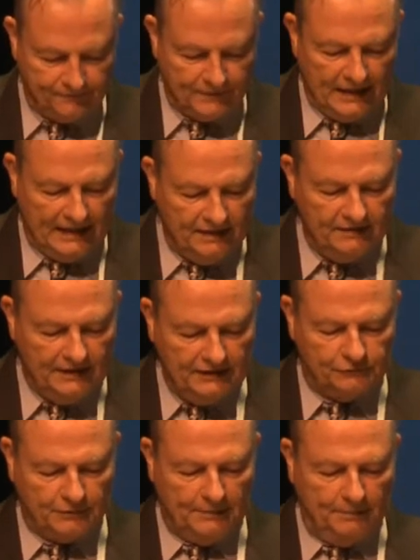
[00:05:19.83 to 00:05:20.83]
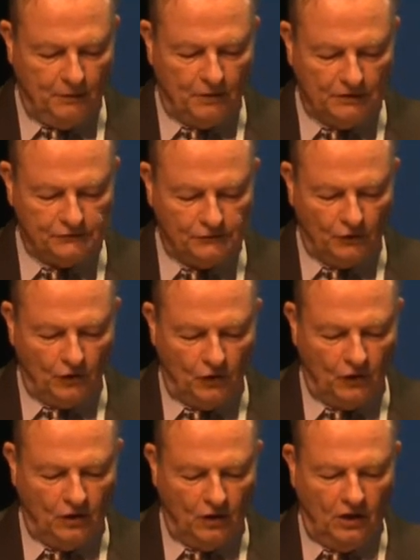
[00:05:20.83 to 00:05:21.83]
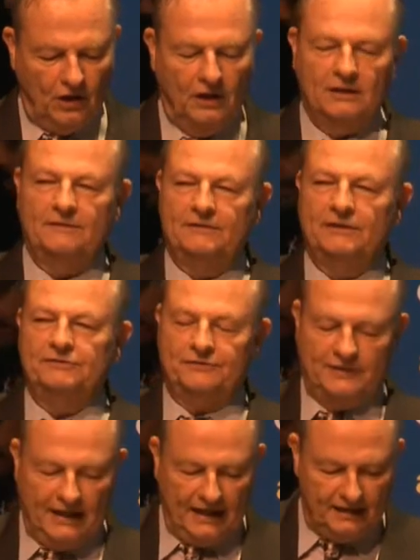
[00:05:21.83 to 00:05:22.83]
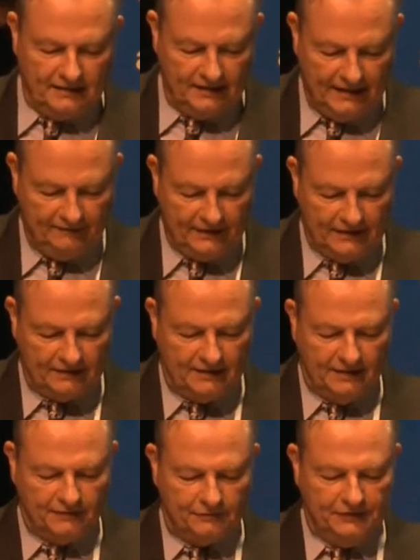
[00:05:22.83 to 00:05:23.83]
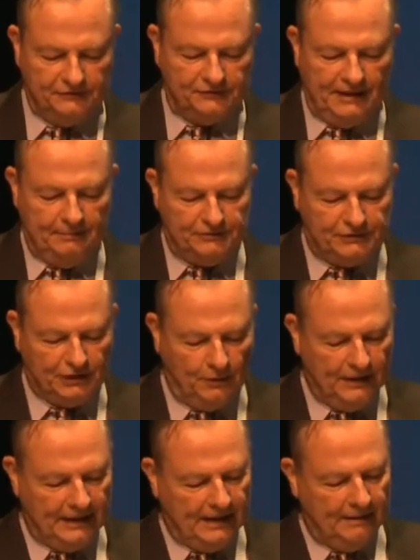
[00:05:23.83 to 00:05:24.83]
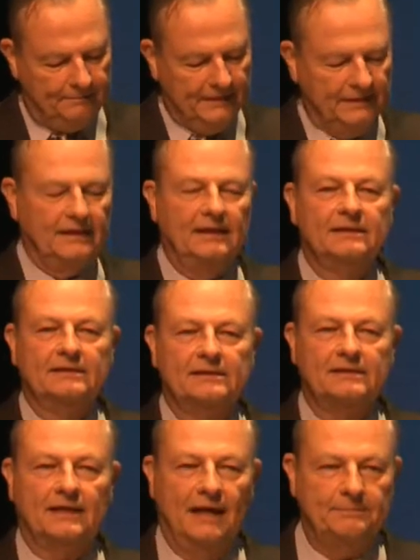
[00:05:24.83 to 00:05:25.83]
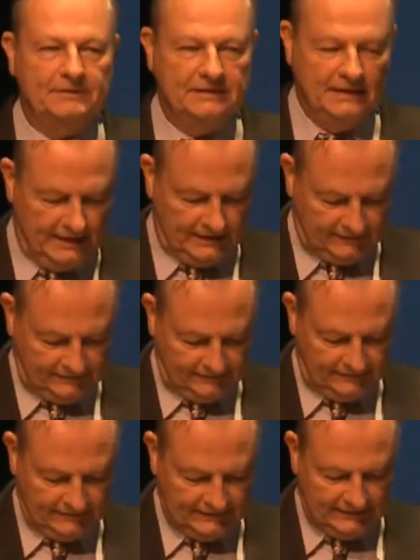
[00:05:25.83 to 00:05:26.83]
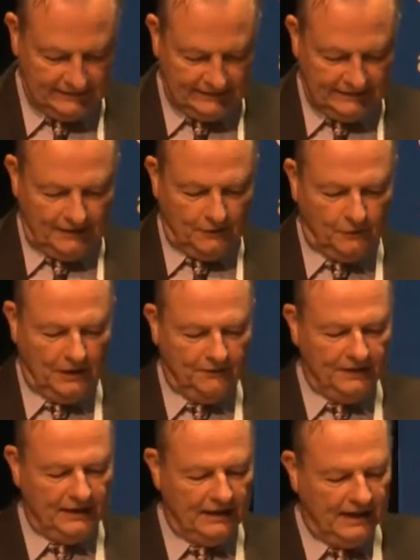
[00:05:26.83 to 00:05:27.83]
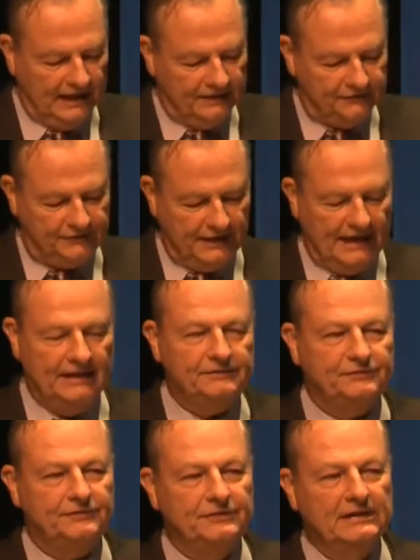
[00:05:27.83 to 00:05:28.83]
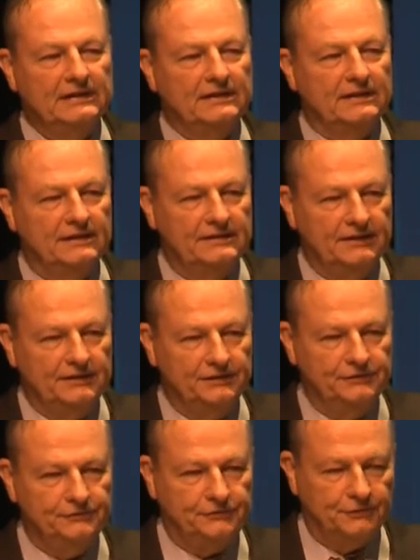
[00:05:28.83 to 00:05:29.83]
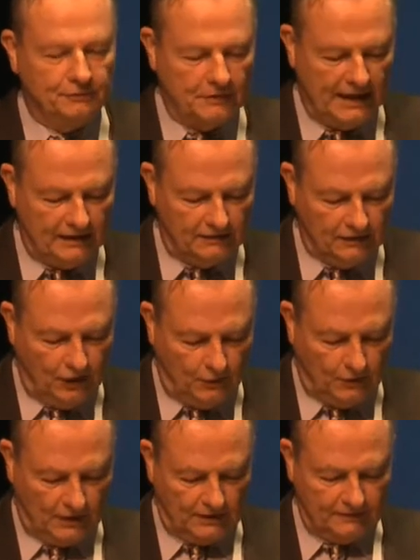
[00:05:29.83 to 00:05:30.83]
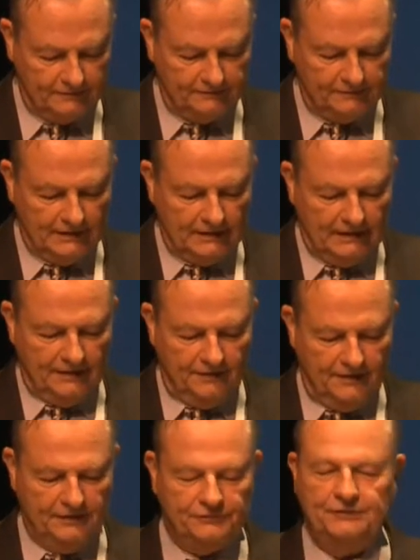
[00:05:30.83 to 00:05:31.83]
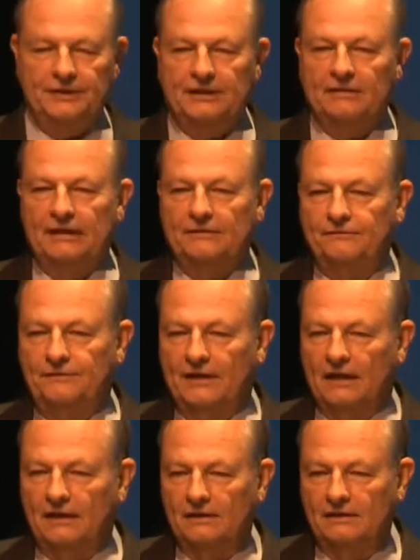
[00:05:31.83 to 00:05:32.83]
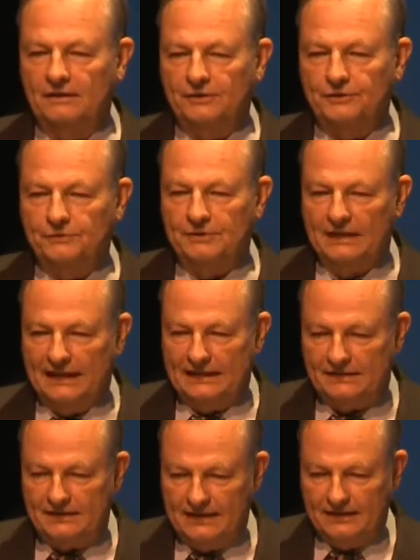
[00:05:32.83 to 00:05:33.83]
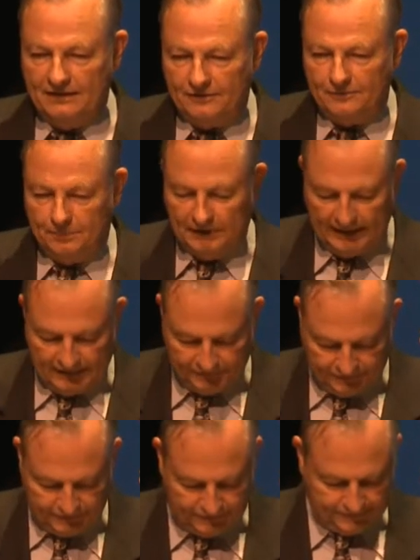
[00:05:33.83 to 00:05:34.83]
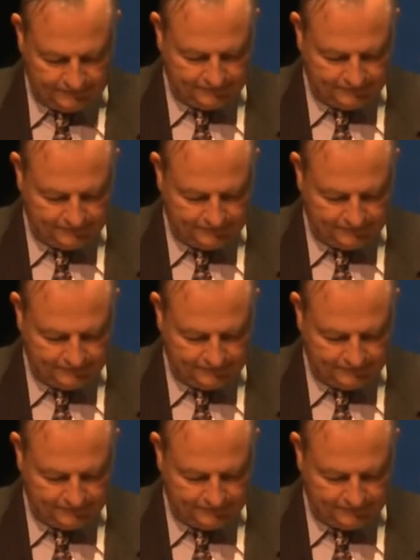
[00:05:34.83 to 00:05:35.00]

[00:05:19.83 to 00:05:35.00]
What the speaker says: In these reports, all of the Scandinavian countries keep showing up in the top 10. Well, the United States continues to rank lower. This year it fell to 19th place.